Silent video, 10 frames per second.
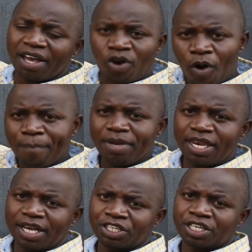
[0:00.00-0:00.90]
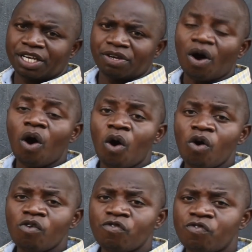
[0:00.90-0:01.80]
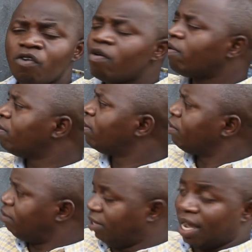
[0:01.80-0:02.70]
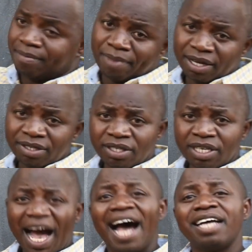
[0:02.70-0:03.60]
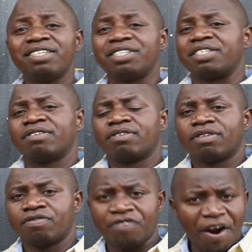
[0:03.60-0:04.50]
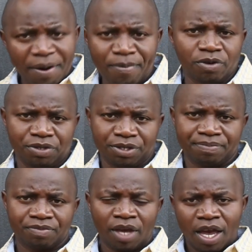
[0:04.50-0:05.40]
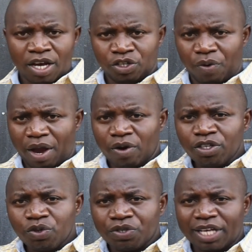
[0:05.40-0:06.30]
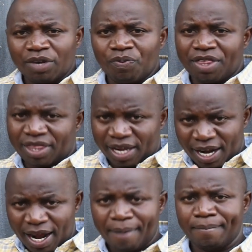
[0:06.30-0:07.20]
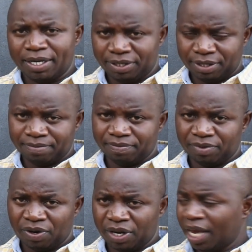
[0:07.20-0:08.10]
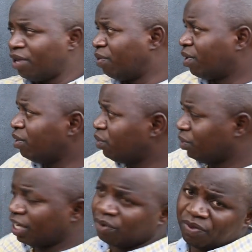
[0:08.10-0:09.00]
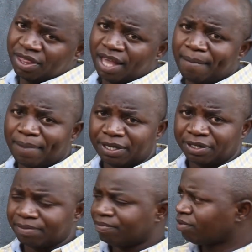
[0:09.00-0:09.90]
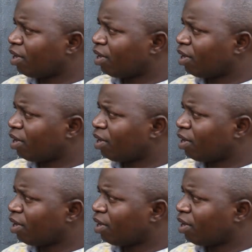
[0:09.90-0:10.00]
a combination of numbers and variables. So we're going to start with numbers, okay? You're going to start with numbers.